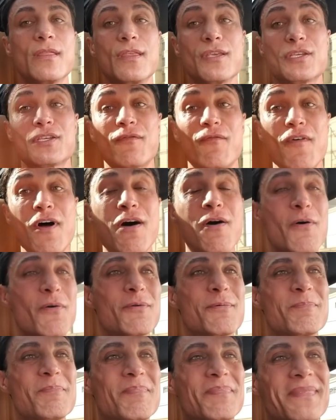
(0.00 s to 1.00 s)
This
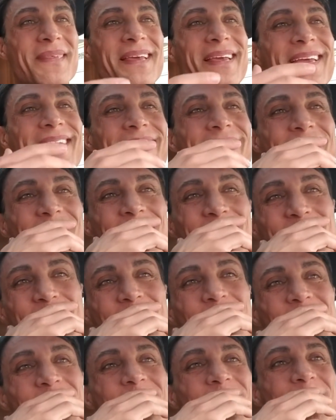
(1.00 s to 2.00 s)
phone, you know,
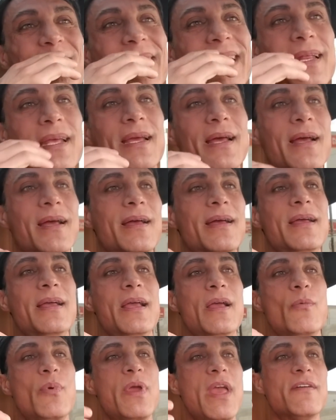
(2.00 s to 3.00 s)
social media.
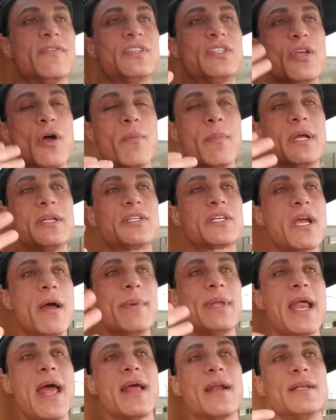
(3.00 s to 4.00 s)
We have so much
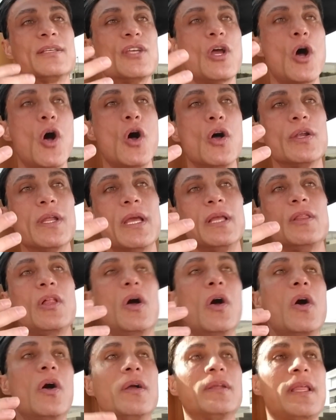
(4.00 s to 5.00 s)
coming at us all day
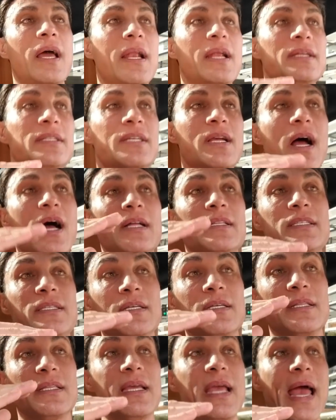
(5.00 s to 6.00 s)
long that it's
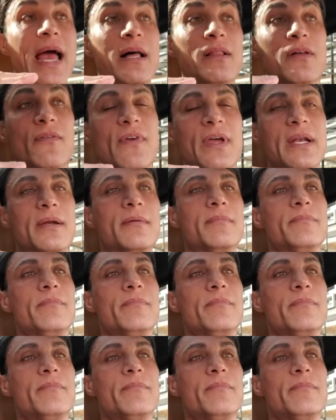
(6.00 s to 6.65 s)
constantly elevated.